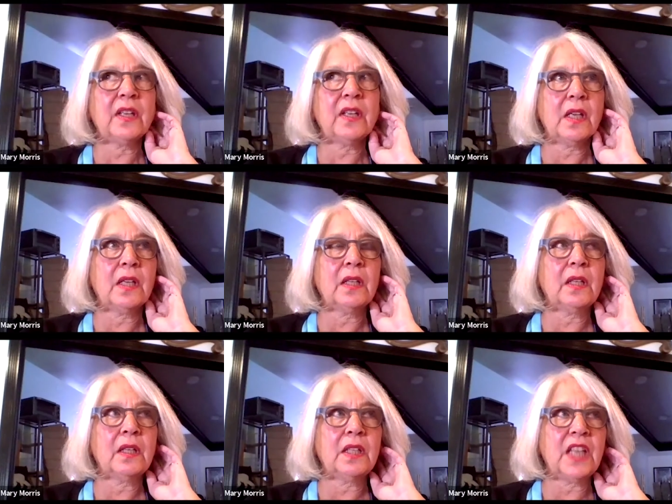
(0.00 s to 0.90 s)
Uh, uh
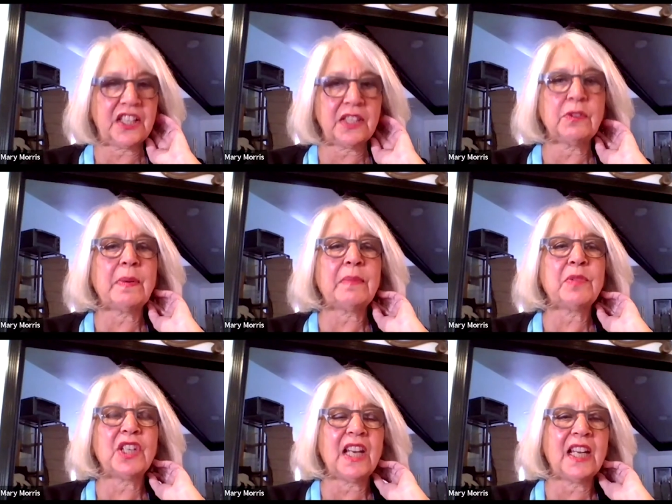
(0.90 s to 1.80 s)
yes, it was
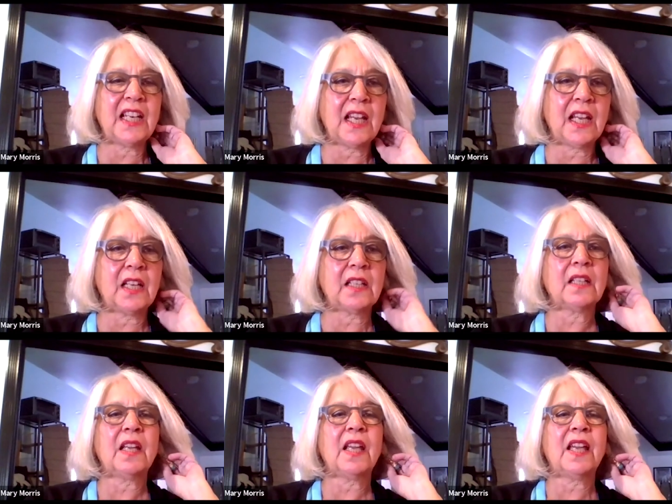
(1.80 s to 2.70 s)
published in 88.
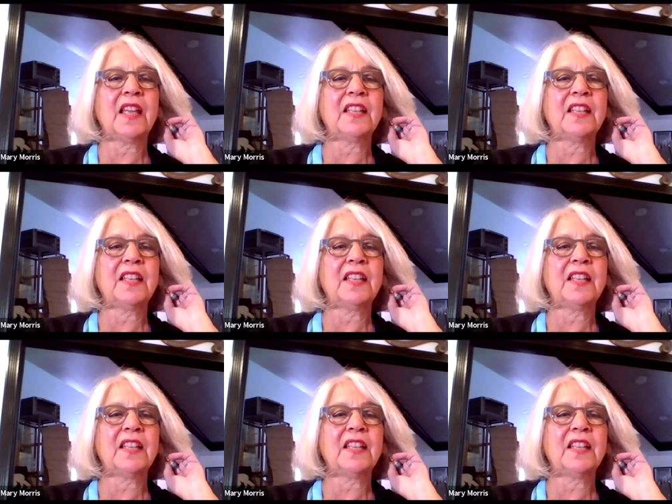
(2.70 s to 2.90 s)
So I